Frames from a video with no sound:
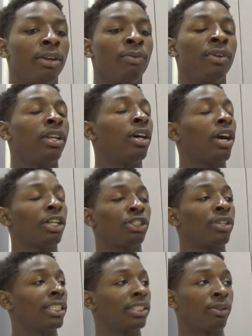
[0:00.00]
we'll know our
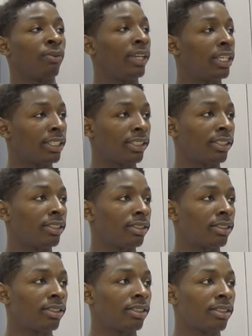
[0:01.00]
strengths and
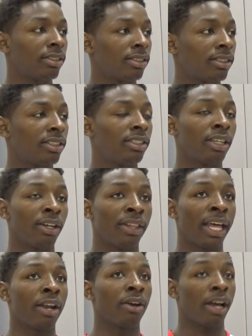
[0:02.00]
weaknesses. So
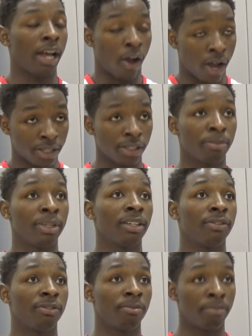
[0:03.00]
that'll also
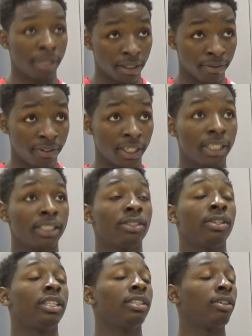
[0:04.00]
benefit us
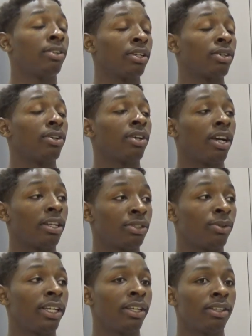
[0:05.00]
on the, on the court
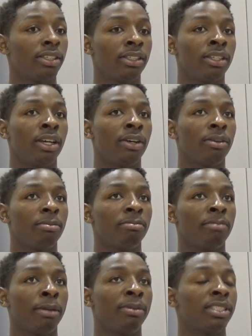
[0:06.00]
as well. You know,
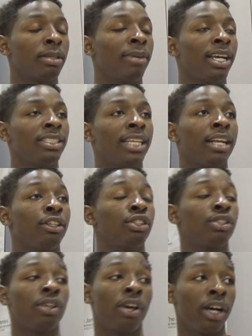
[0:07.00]
maybe somebody's not as
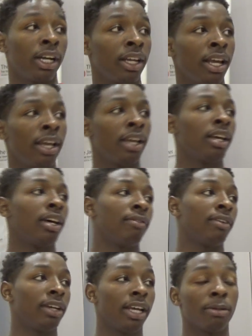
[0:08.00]
strong
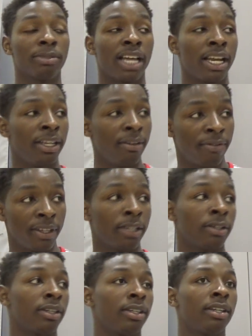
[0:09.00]
of a help side
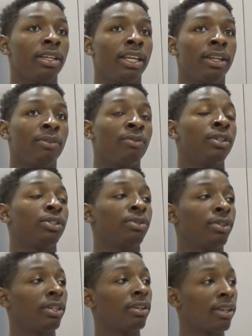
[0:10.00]
defender, which
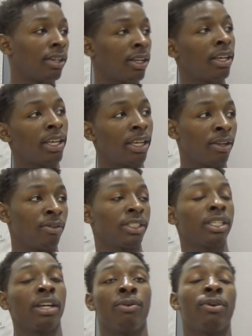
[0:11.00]
will, in
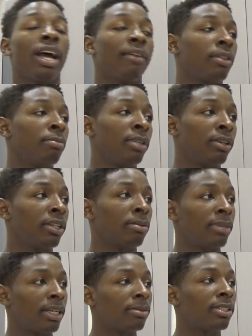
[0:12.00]
return, we'll have to build
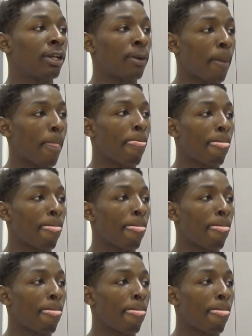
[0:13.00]
him up. So.